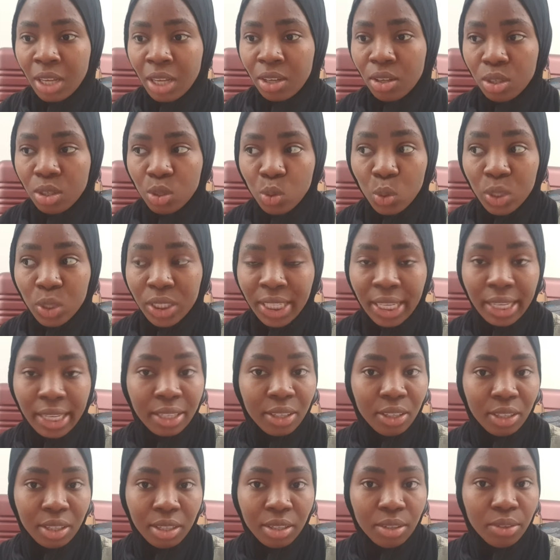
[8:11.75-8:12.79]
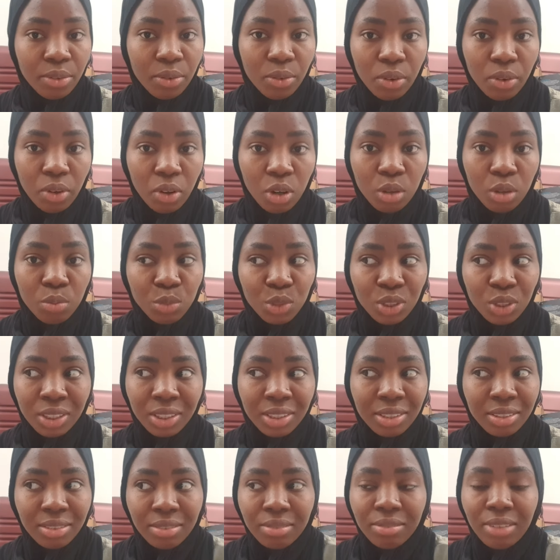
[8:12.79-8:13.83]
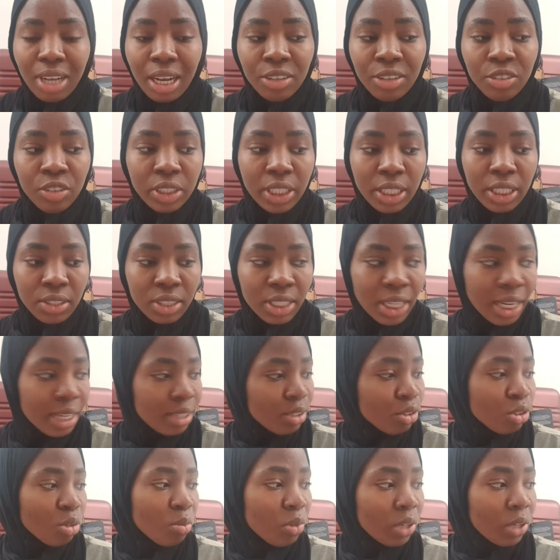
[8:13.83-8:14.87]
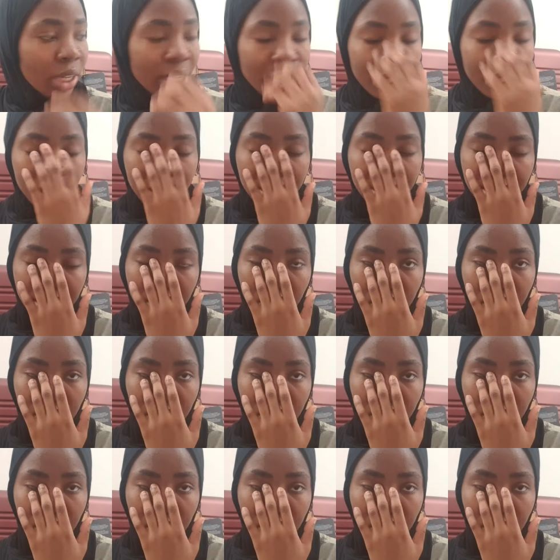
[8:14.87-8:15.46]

Because it was like almost arranged. I just had some other things.